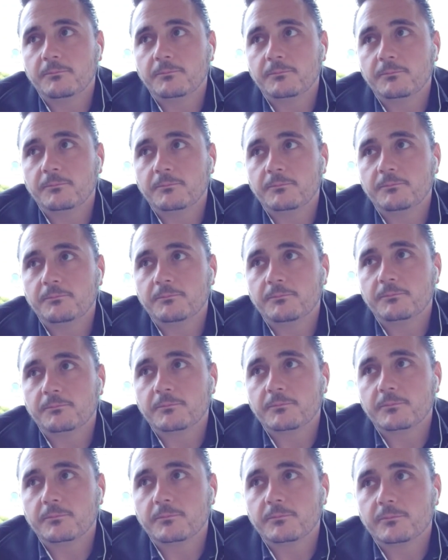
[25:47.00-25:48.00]

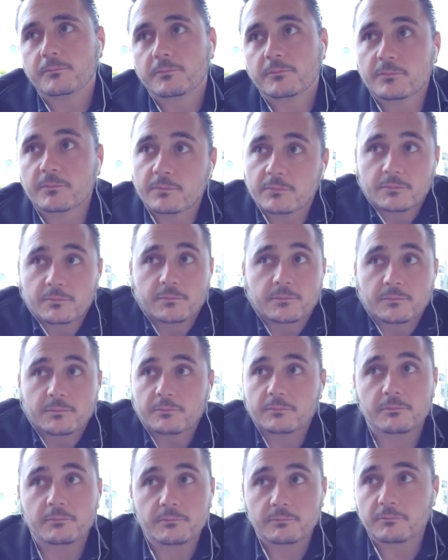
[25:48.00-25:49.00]
(no one is talking)